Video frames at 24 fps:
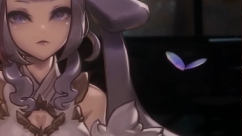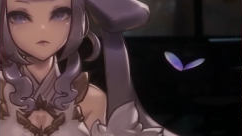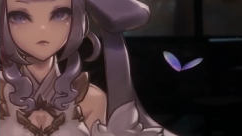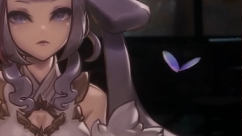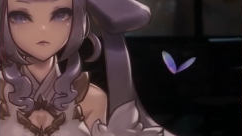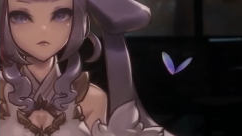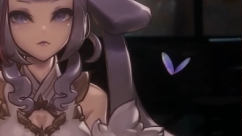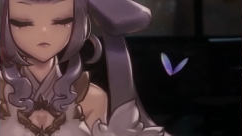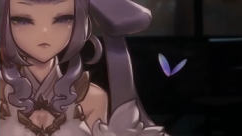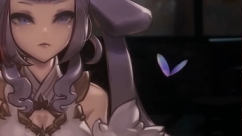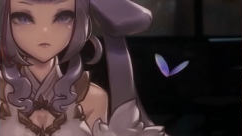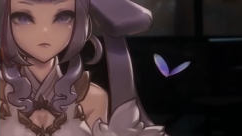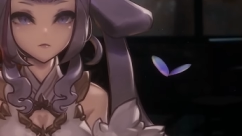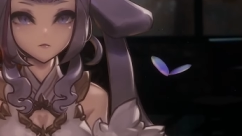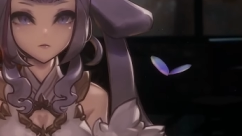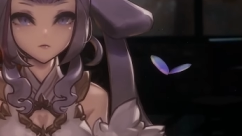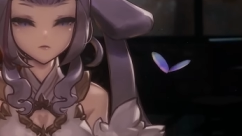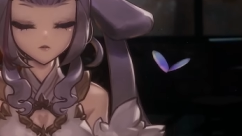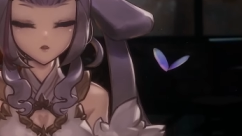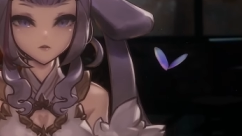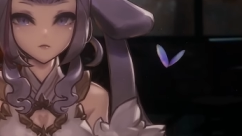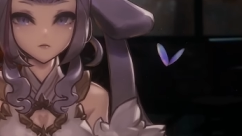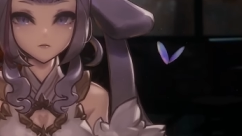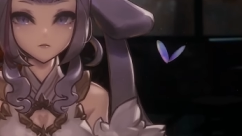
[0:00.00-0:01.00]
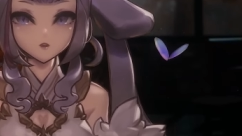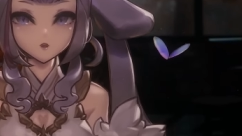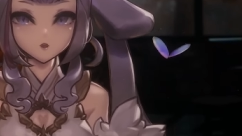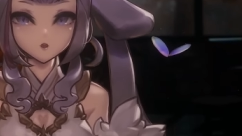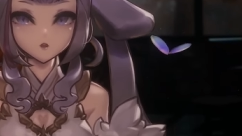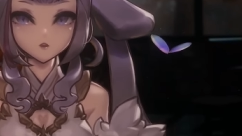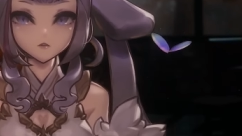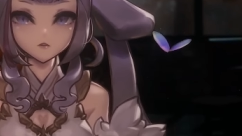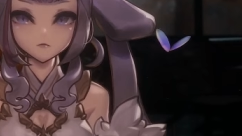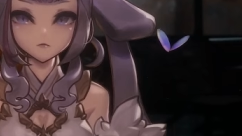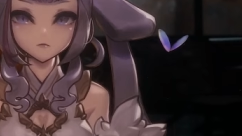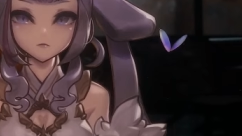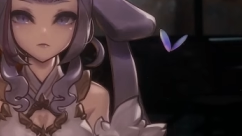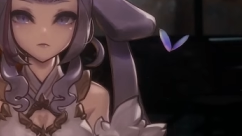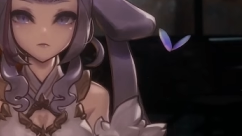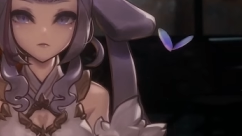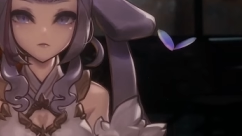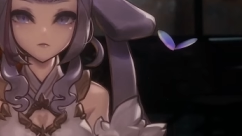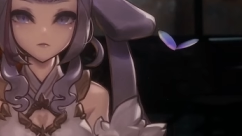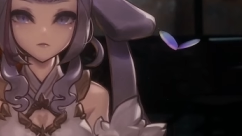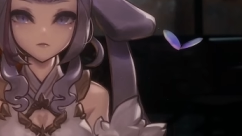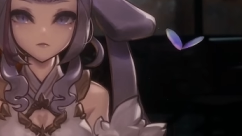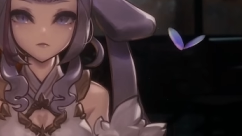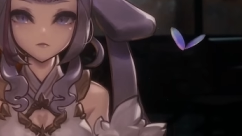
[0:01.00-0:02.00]
You may be alone,
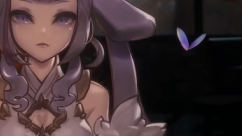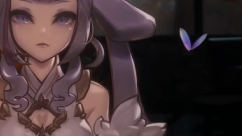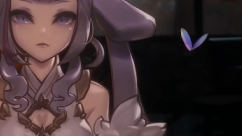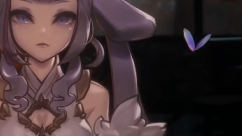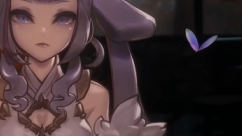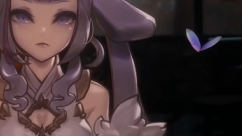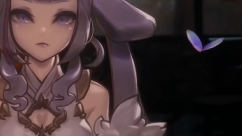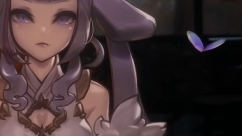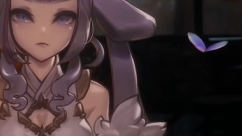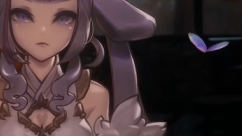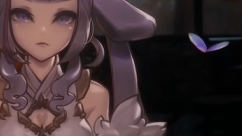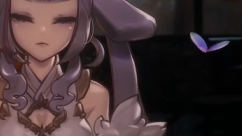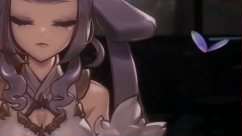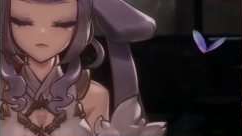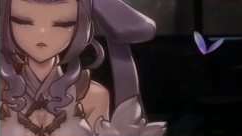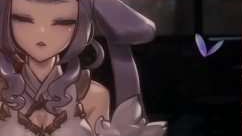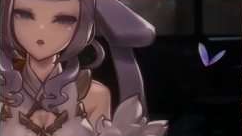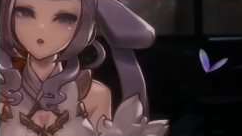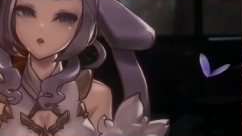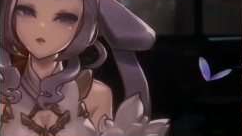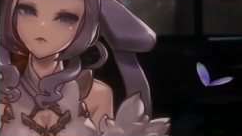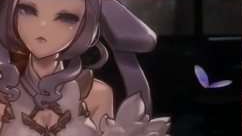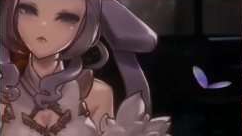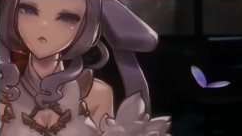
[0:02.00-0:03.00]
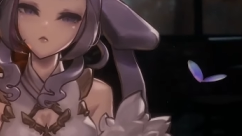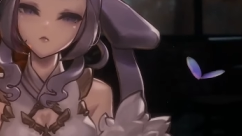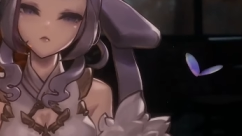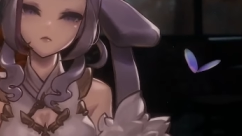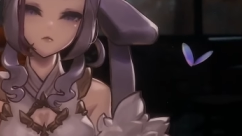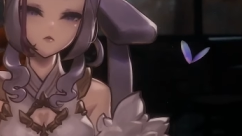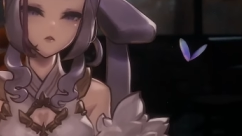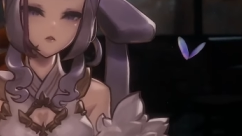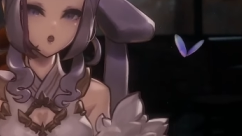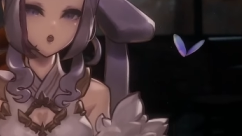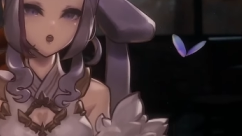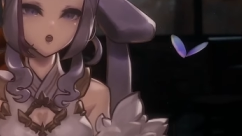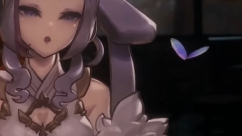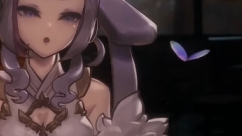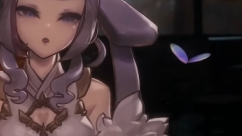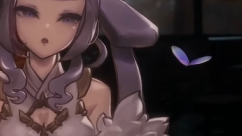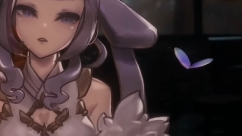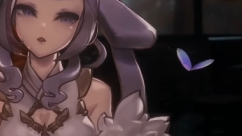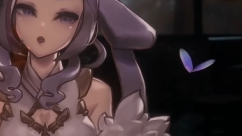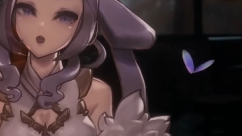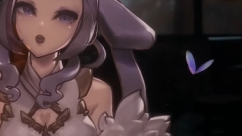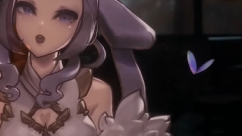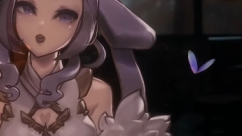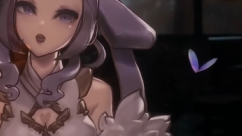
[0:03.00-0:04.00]
but you do not
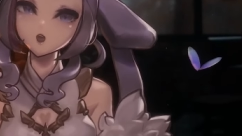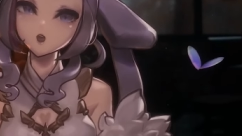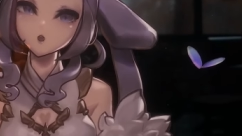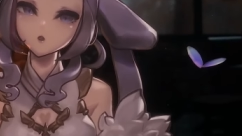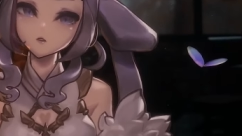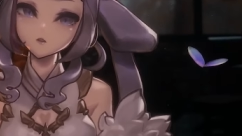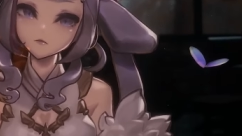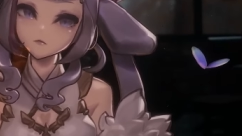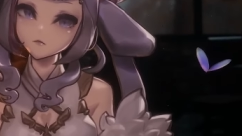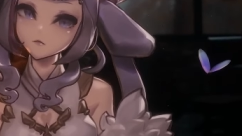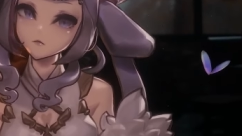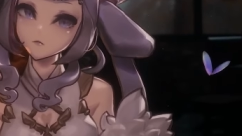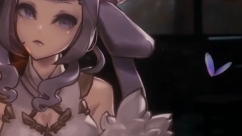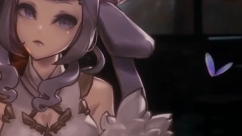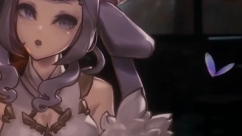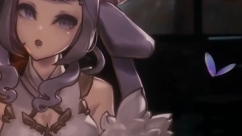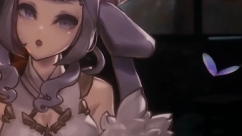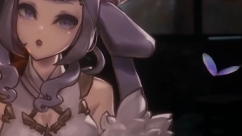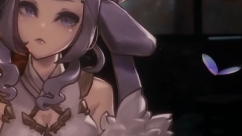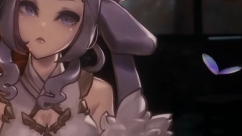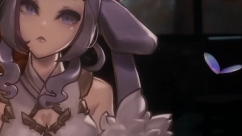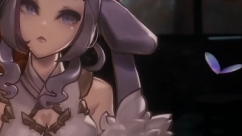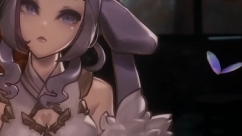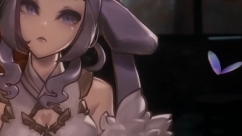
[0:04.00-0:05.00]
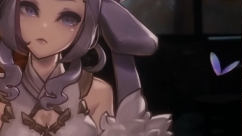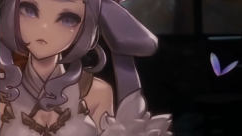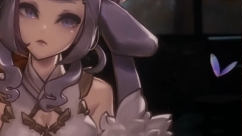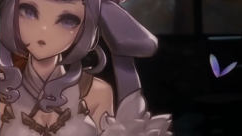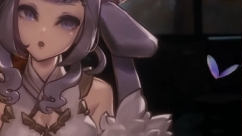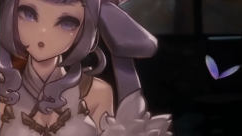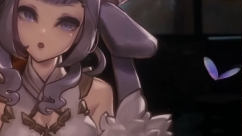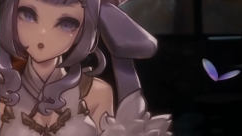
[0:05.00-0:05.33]
have to be lonely.